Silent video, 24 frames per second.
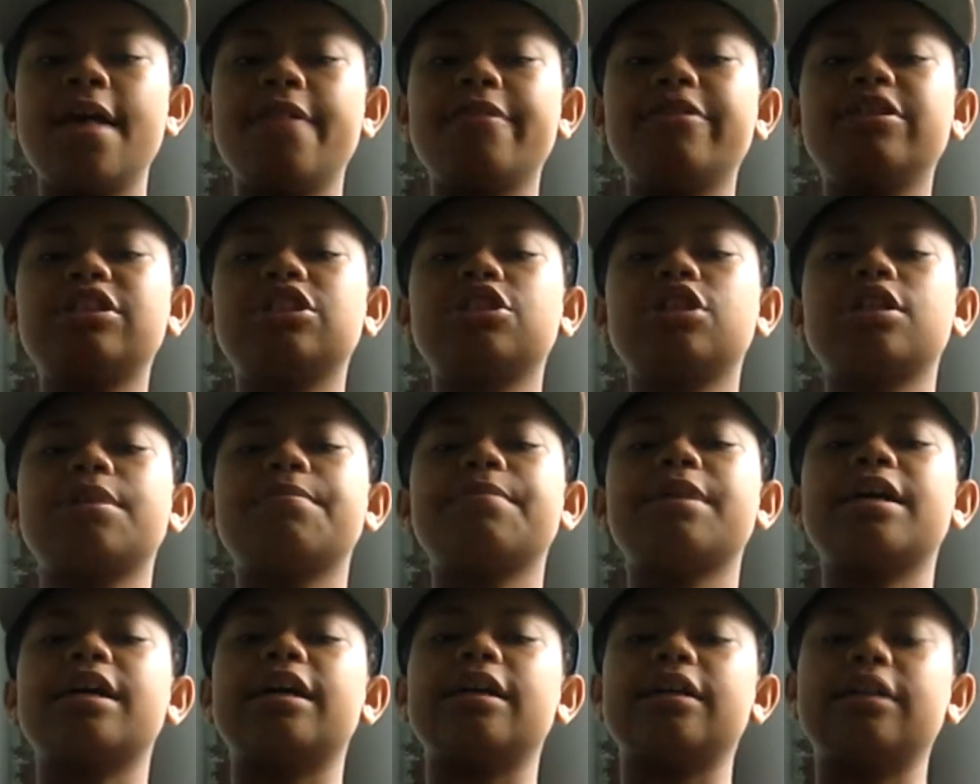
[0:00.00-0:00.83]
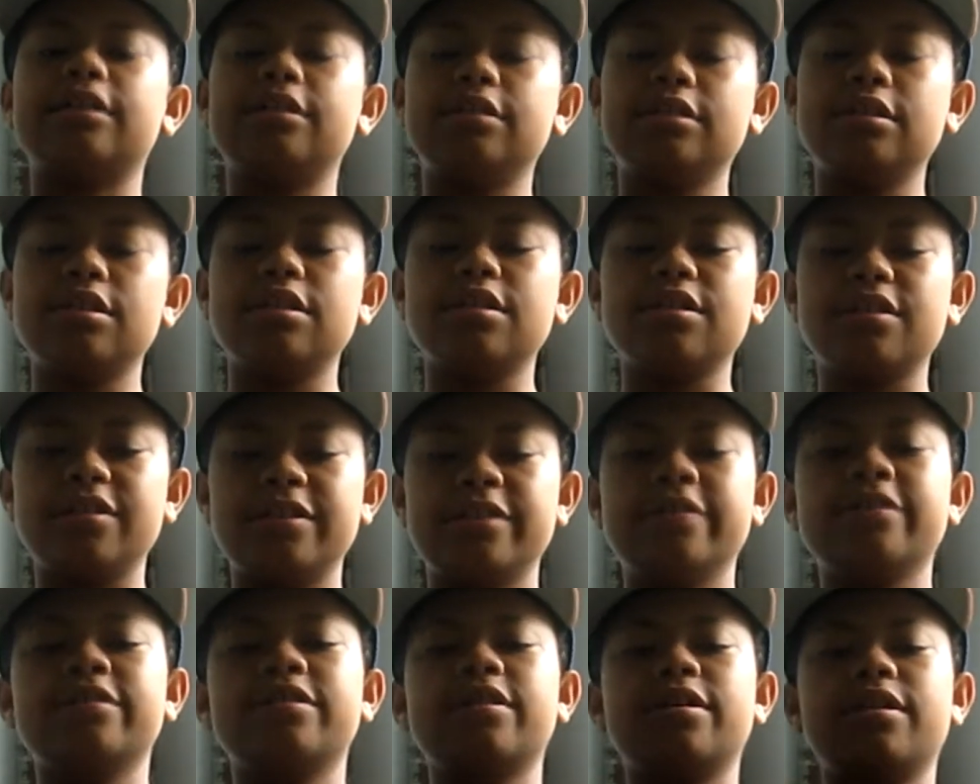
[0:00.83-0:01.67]
This is going to be a
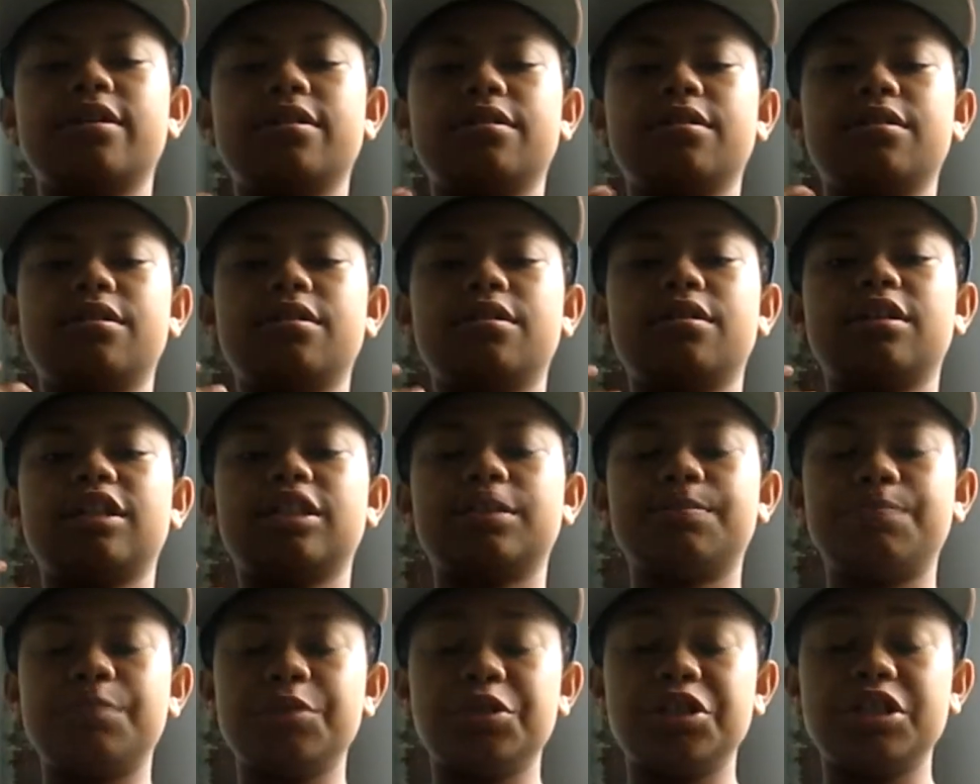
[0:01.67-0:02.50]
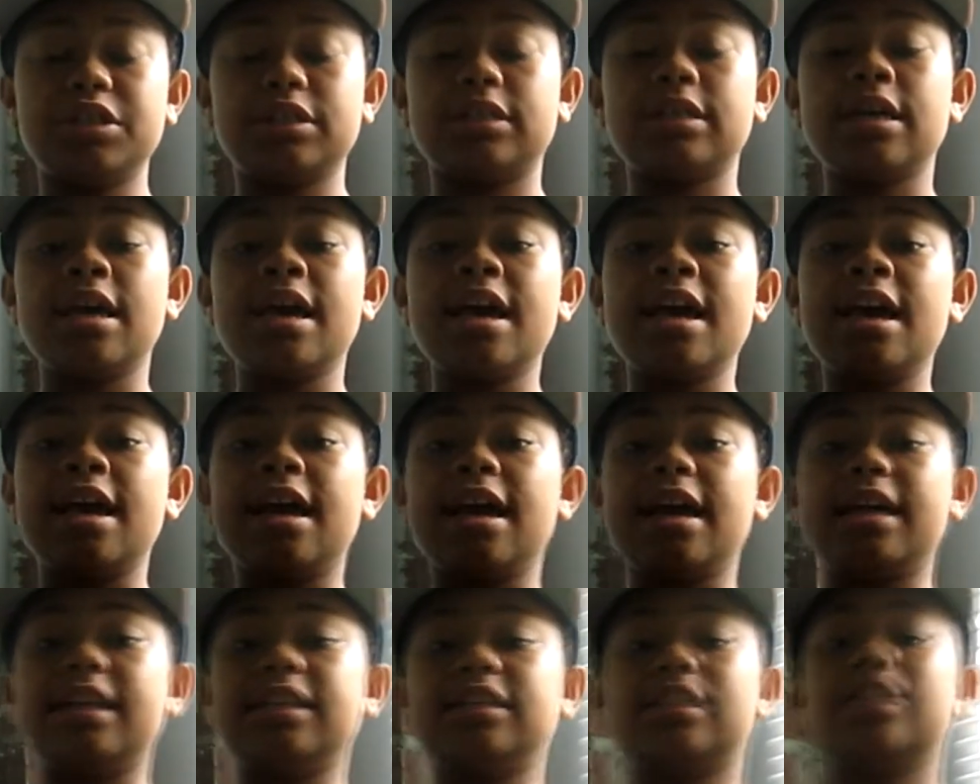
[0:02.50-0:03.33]
good experience,
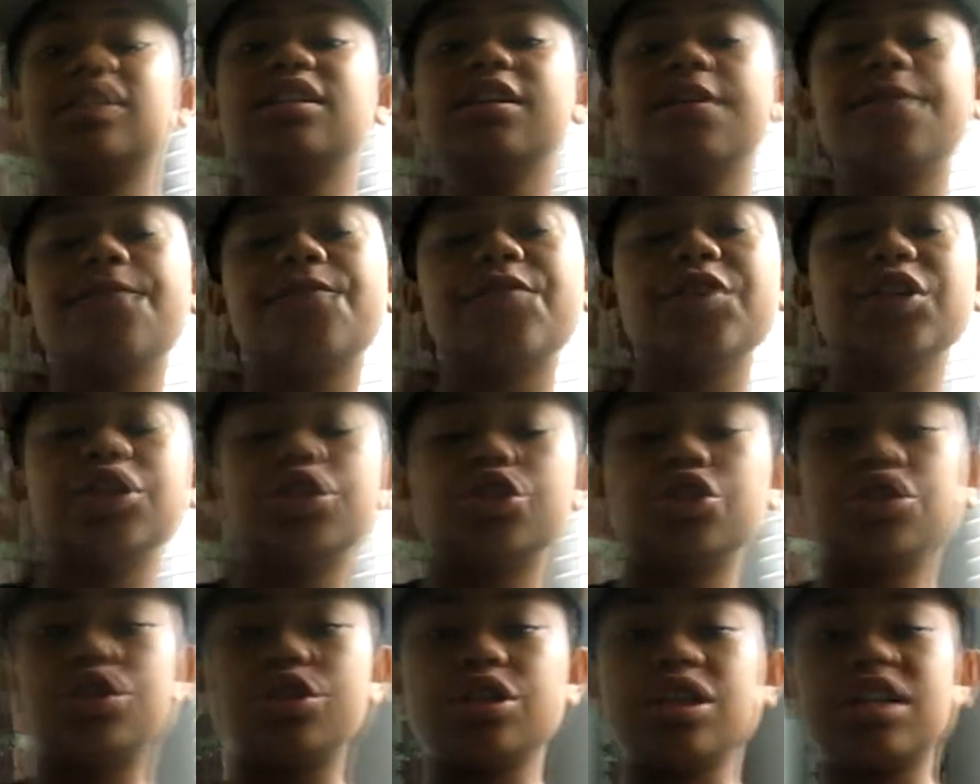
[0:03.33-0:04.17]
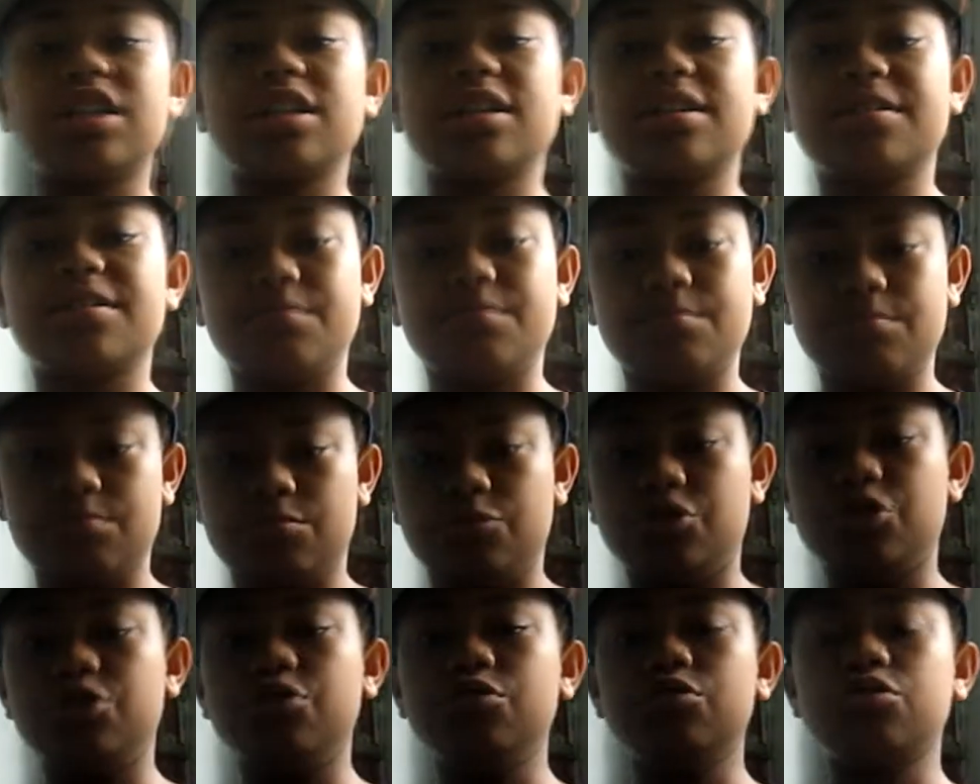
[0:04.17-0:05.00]
and it's a good feature to
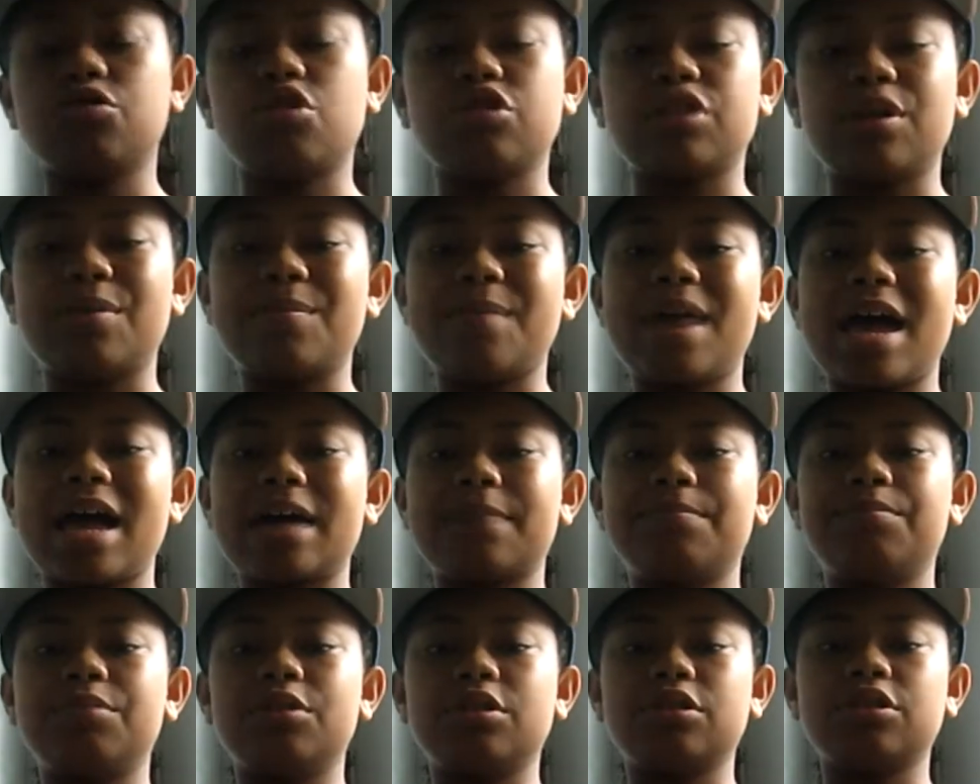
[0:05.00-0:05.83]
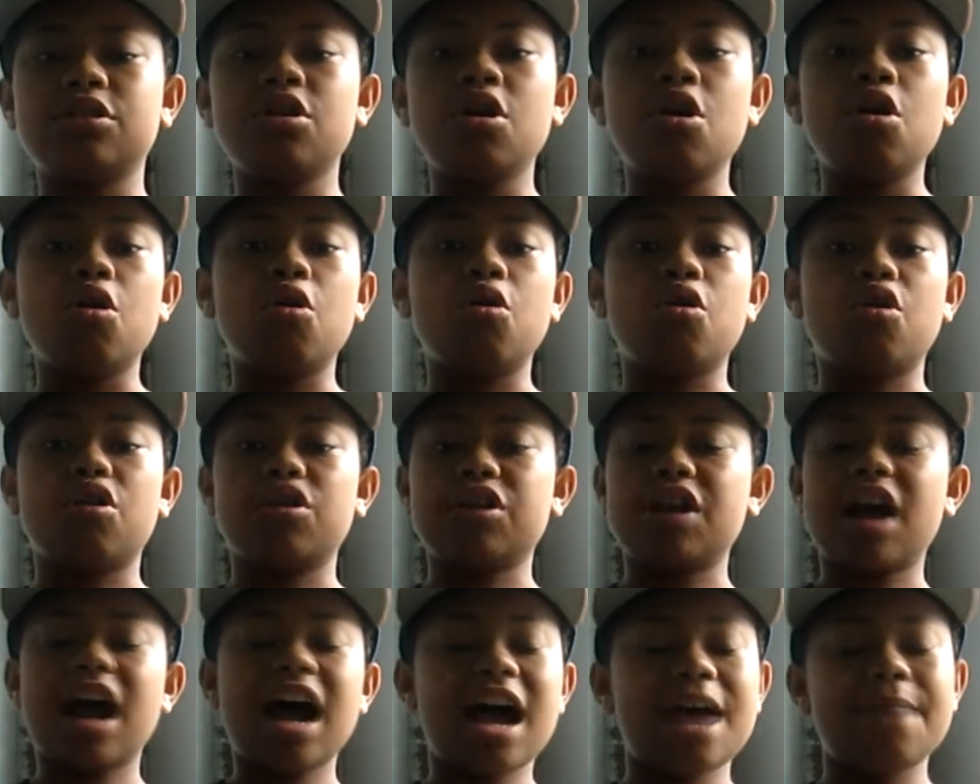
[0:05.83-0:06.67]
use on your MacBooks or
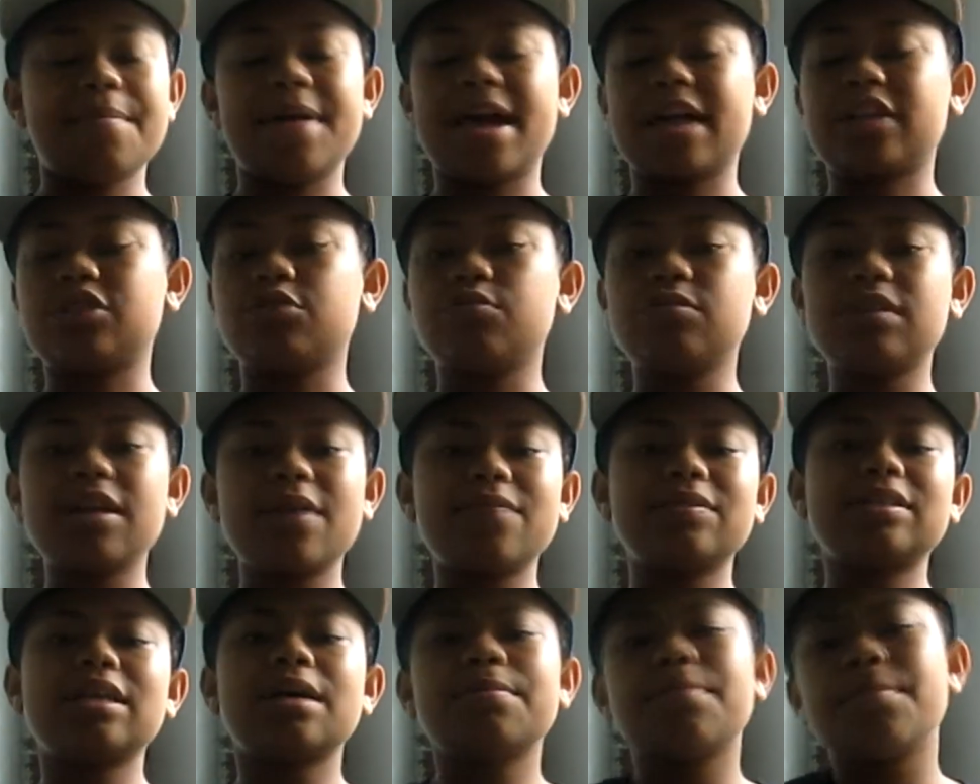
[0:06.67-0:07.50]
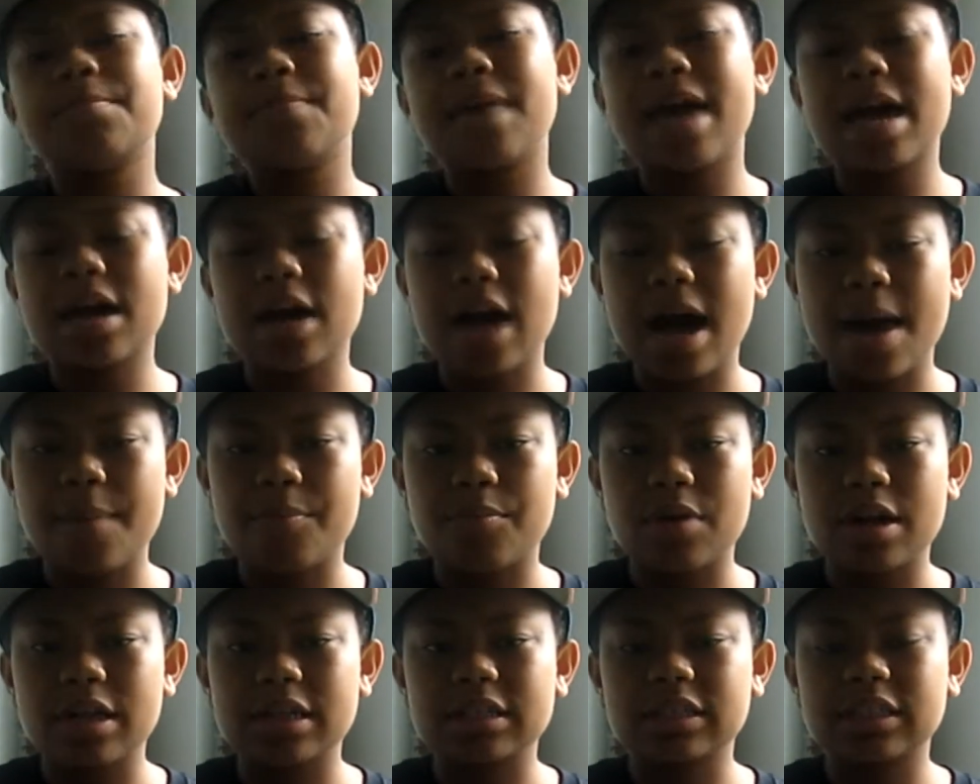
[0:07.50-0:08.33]
your iMacs or whatever type of Mac
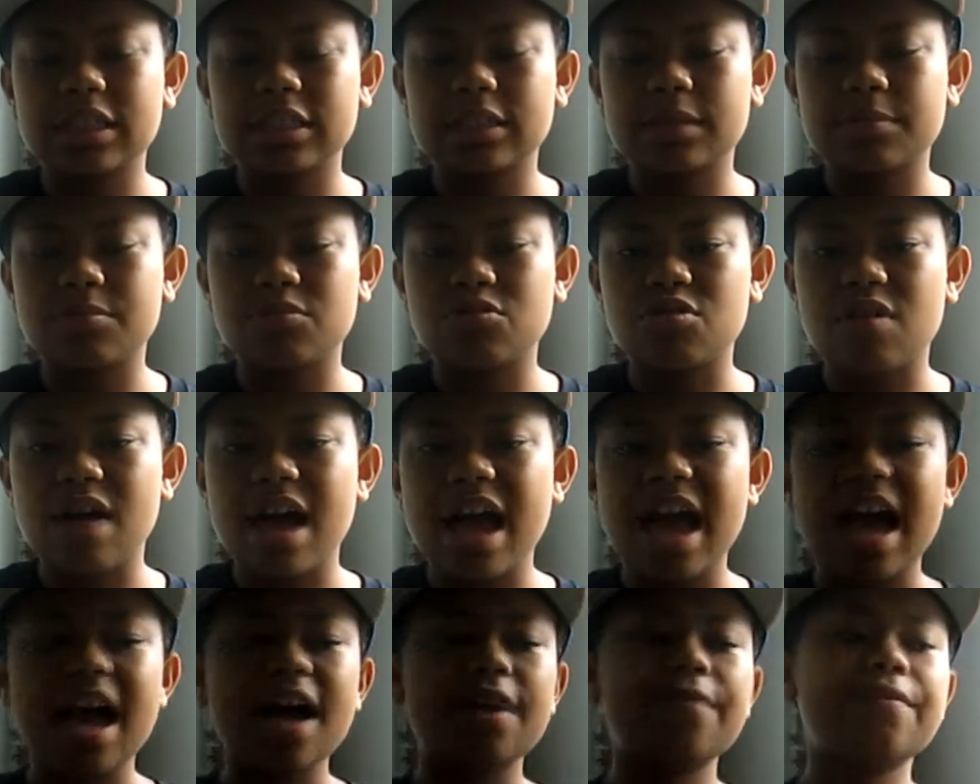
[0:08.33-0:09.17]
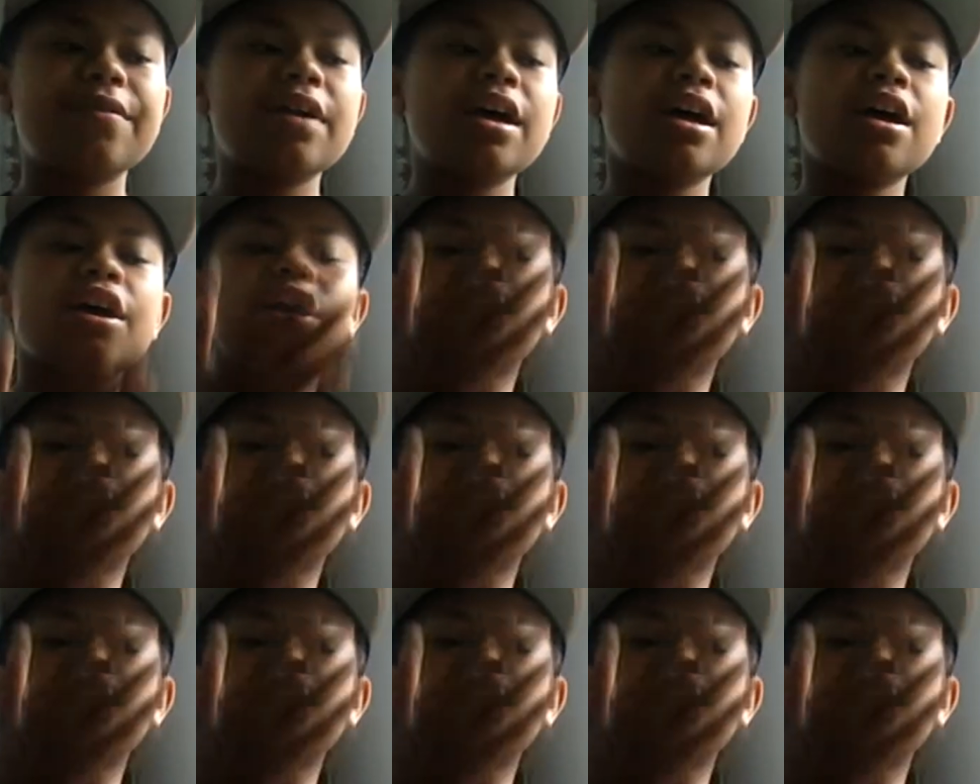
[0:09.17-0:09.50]
operating system you have.